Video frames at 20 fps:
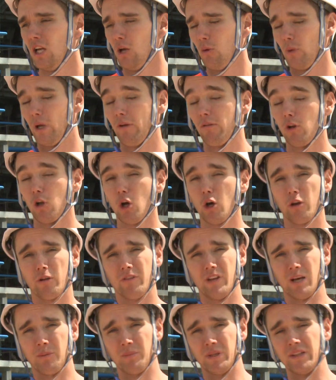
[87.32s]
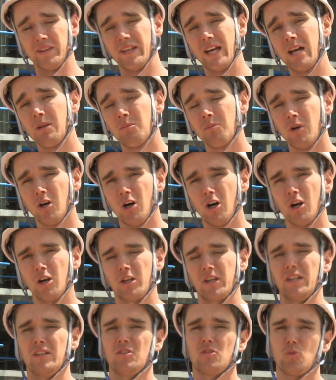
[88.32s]
We have a lot of them in
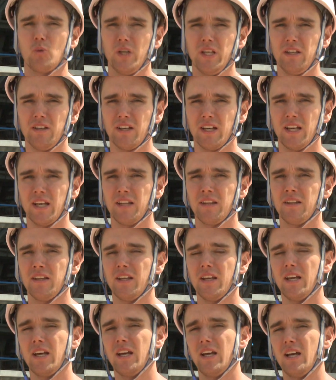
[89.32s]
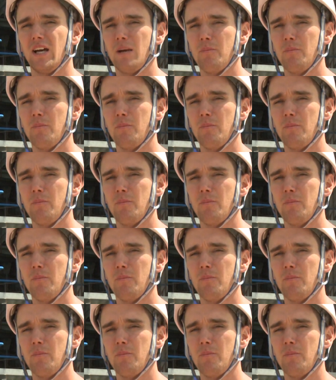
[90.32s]
Denmark, in Sweden, uh,